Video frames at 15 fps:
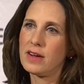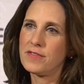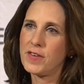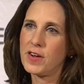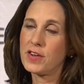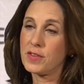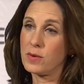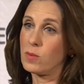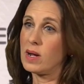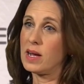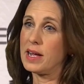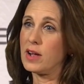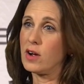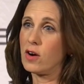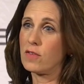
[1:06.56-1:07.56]
A further
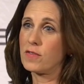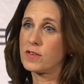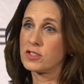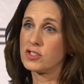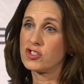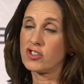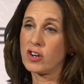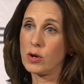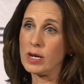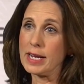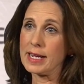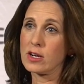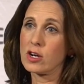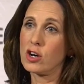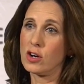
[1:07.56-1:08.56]
way of
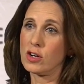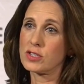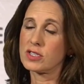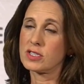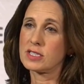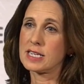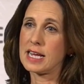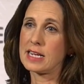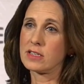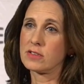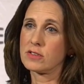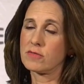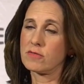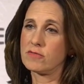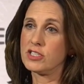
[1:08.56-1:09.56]
controlling costs
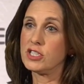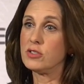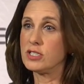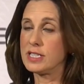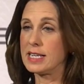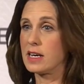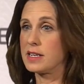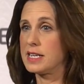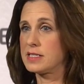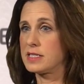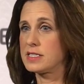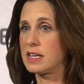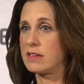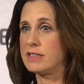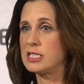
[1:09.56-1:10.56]
and reducing
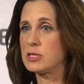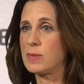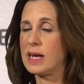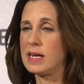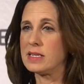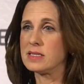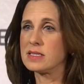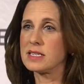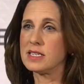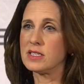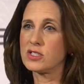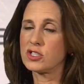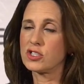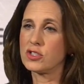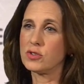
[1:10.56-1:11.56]
unnecessary spend
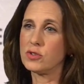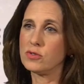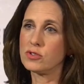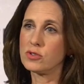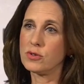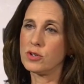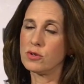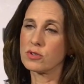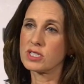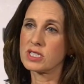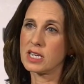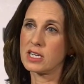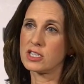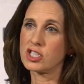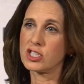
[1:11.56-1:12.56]
is to do your
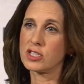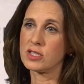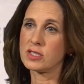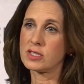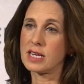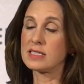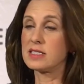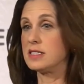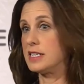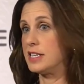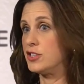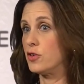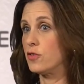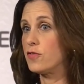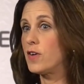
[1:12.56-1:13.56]
searches and
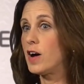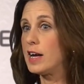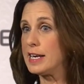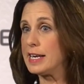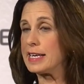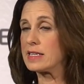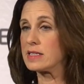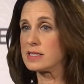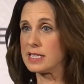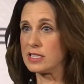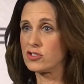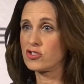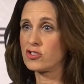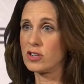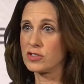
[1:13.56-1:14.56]
indeed your filings
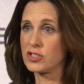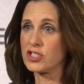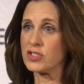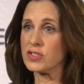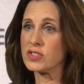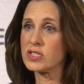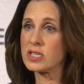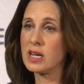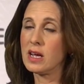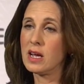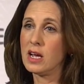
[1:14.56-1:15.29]
in tranches.